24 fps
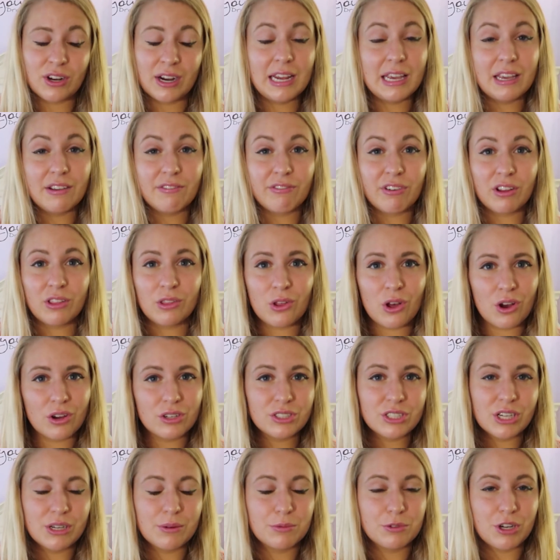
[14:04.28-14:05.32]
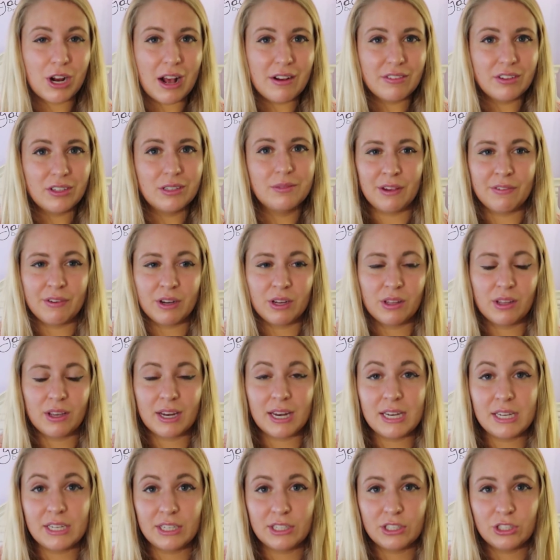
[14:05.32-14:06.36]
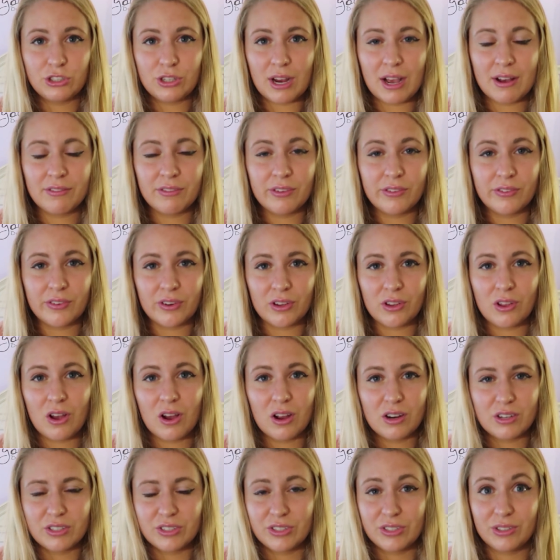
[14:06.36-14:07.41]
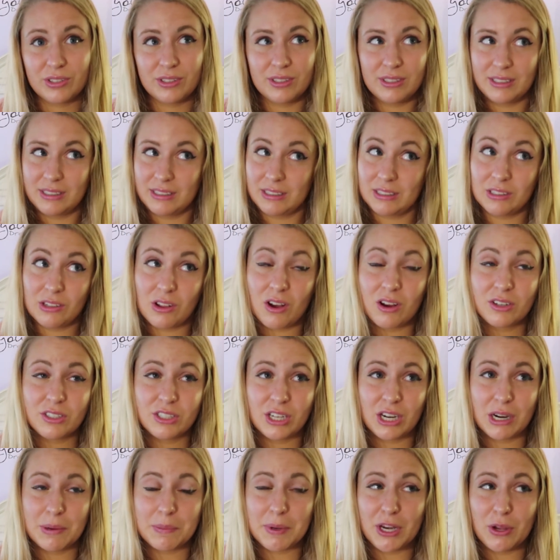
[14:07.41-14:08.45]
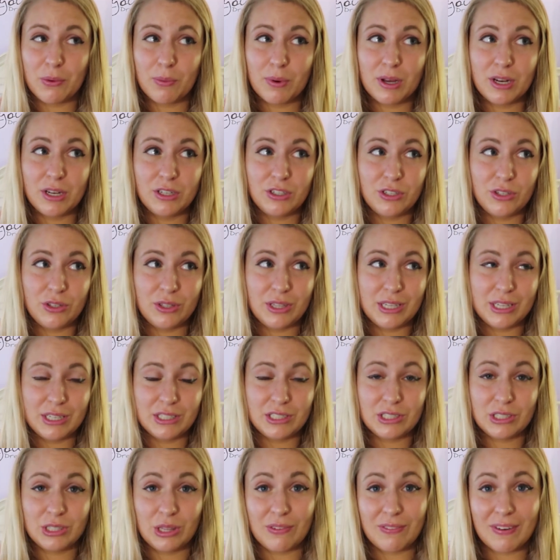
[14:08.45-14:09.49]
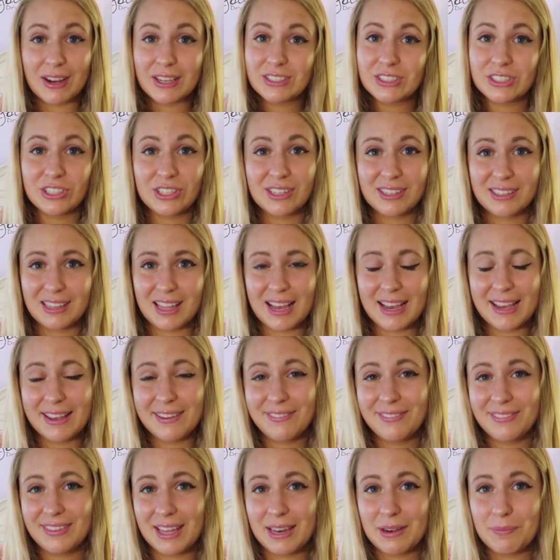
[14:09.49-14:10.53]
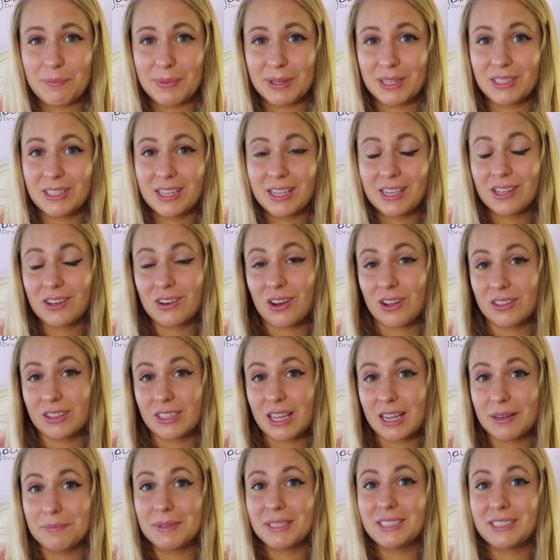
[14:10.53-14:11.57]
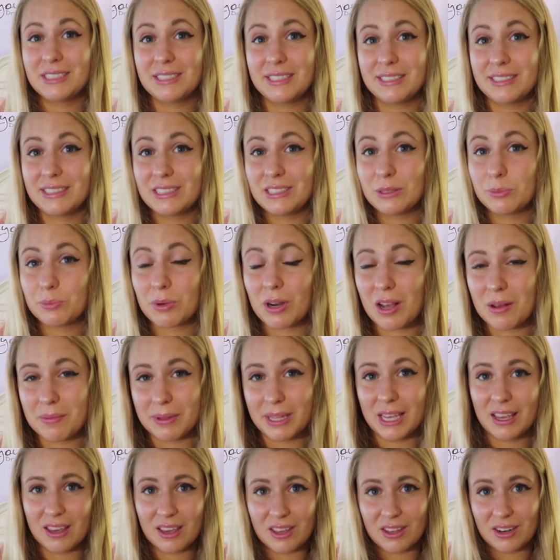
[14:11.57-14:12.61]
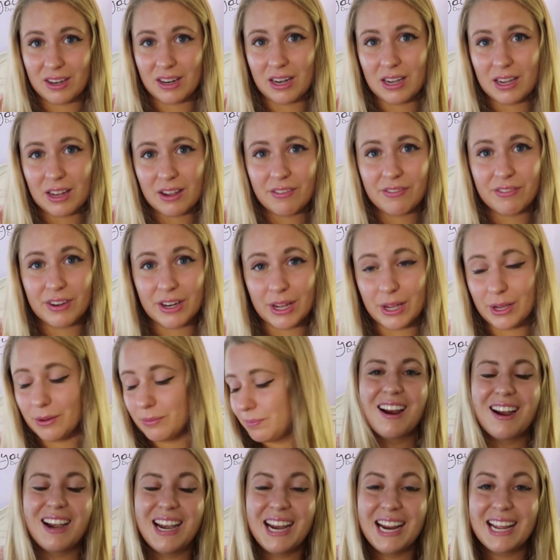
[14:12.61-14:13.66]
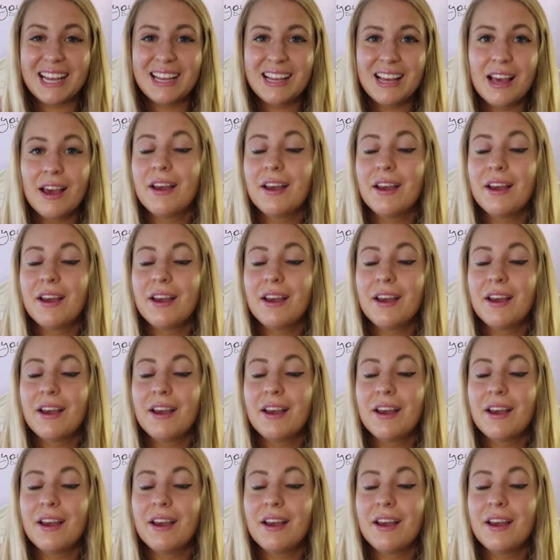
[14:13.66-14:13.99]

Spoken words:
great for long-term travel. If you're looking to travel for long term and you want to do this the rest of your life, then building an online business is probably a good idea for you. All right,